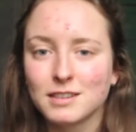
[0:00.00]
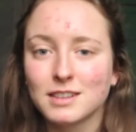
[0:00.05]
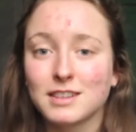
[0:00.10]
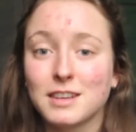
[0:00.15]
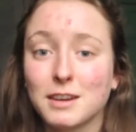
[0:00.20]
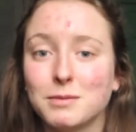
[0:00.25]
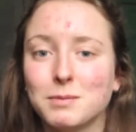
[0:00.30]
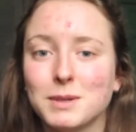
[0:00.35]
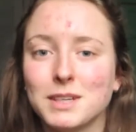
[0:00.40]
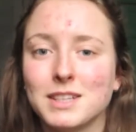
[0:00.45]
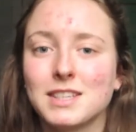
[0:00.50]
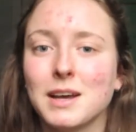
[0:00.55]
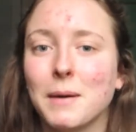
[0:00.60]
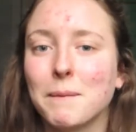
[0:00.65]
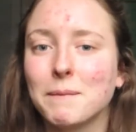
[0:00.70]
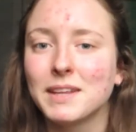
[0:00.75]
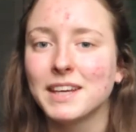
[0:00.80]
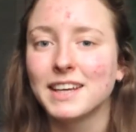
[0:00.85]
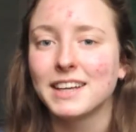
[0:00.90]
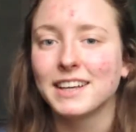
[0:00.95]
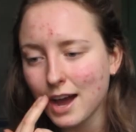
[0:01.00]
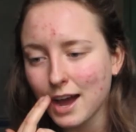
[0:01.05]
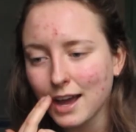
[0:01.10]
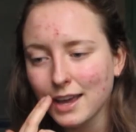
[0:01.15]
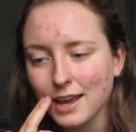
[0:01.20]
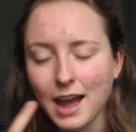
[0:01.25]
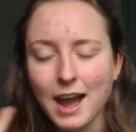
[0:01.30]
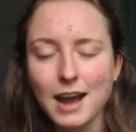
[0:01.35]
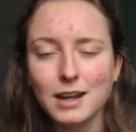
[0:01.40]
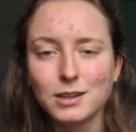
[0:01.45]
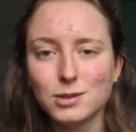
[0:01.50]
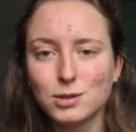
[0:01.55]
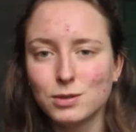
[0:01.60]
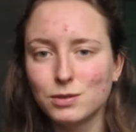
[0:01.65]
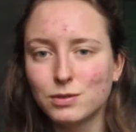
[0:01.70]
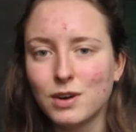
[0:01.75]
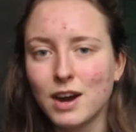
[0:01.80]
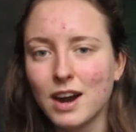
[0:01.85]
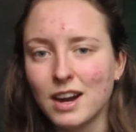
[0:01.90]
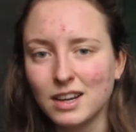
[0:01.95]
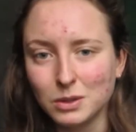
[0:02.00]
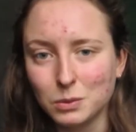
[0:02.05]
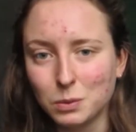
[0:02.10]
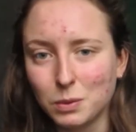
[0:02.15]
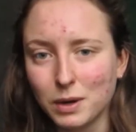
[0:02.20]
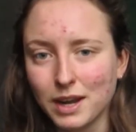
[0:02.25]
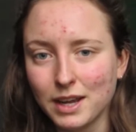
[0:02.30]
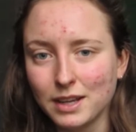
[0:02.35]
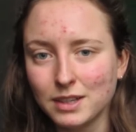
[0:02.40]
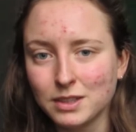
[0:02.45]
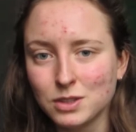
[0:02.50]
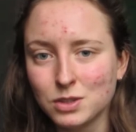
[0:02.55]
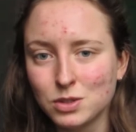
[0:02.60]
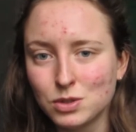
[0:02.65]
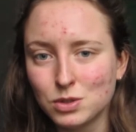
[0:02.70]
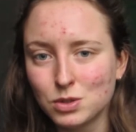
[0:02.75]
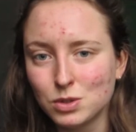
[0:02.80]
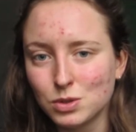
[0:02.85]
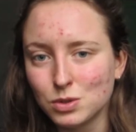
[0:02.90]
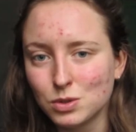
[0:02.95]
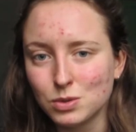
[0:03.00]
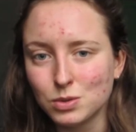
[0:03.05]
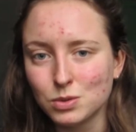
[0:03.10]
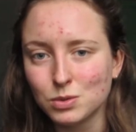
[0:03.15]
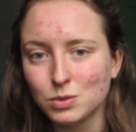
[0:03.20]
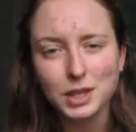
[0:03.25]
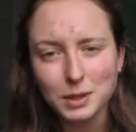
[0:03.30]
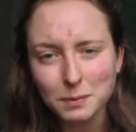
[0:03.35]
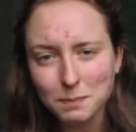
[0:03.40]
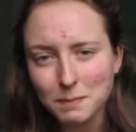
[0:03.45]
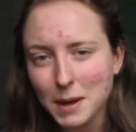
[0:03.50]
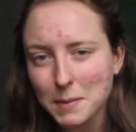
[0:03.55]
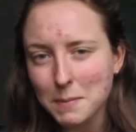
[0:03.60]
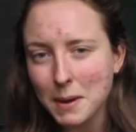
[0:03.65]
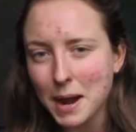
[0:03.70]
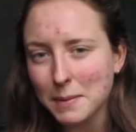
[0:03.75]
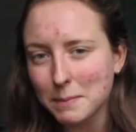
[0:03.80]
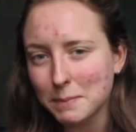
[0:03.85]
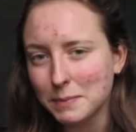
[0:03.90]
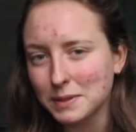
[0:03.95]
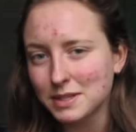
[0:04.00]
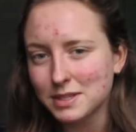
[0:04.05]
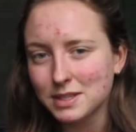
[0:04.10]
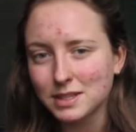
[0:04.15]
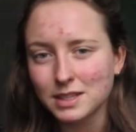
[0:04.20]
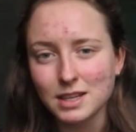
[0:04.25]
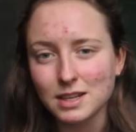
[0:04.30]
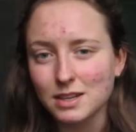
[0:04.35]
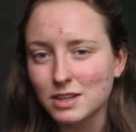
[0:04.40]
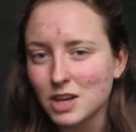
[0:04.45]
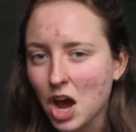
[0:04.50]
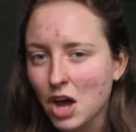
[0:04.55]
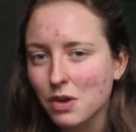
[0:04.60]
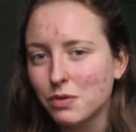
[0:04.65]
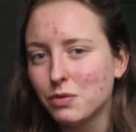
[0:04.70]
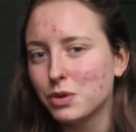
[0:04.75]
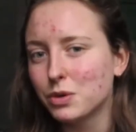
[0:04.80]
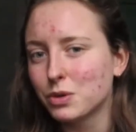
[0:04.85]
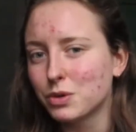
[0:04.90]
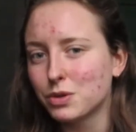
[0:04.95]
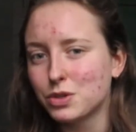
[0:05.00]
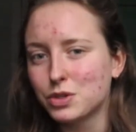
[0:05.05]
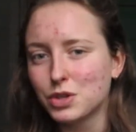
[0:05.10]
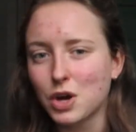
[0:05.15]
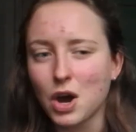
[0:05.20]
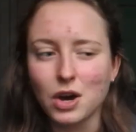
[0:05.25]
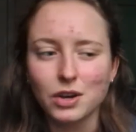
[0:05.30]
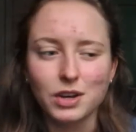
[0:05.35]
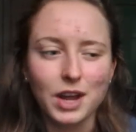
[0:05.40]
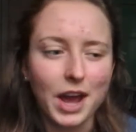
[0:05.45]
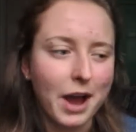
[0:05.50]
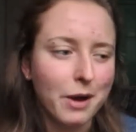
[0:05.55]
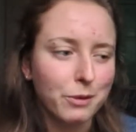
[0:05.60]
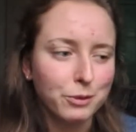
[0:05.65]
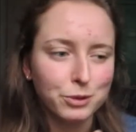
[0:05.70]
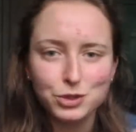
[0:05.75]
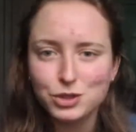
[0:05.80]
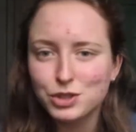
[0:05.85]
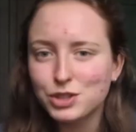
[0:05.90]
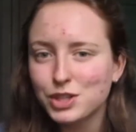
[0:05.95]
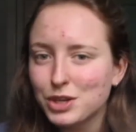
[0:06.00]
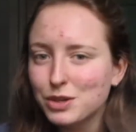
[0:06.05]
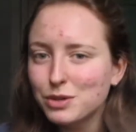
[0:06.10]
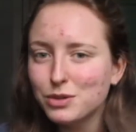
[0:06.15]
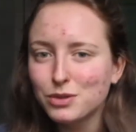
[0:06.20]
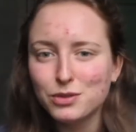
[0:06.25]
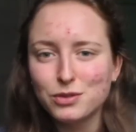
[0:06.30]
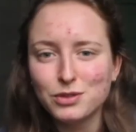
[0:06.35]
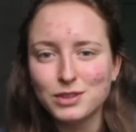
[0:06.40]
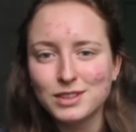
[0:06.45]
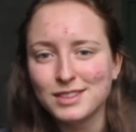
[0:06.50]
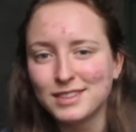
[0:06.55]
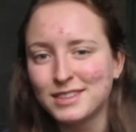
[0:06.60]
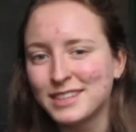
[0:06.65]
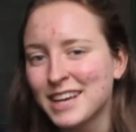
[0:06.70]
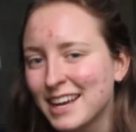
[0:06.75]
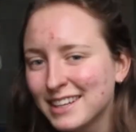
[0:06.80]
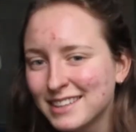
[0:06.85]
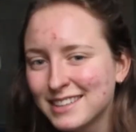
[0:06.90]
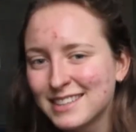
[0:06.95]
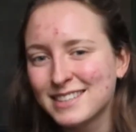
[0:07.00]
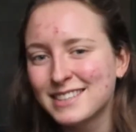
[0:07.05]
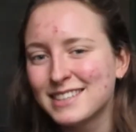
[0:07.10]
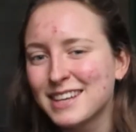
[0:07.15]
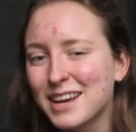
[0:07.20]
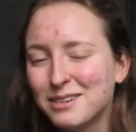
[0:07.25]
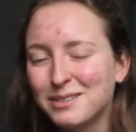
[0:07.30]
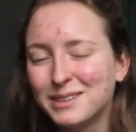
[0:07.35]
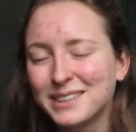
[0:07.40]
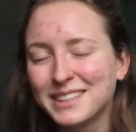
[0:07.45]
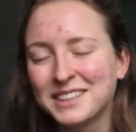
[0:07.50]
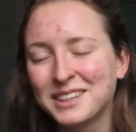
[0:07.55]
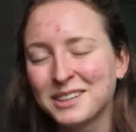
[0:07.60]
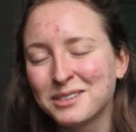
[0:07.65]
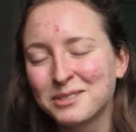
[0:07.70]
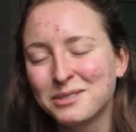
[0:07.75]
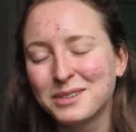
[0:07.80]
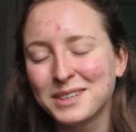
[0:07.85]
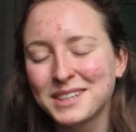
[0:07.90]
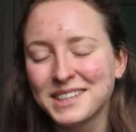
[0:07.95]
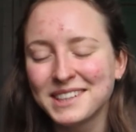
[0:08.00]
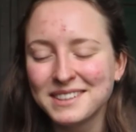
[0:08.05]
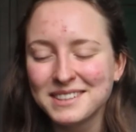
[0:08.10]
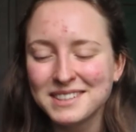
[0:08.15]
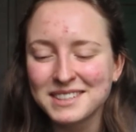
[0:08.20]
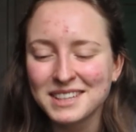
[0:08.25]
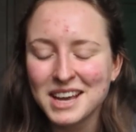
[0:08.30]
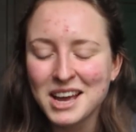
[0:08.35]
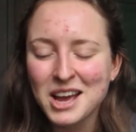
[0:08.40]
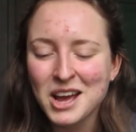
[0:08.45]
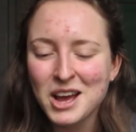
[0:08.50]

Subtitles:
Give me something. I had to find ways to keep my mind busy and not focus on how stiff and tense everything feels.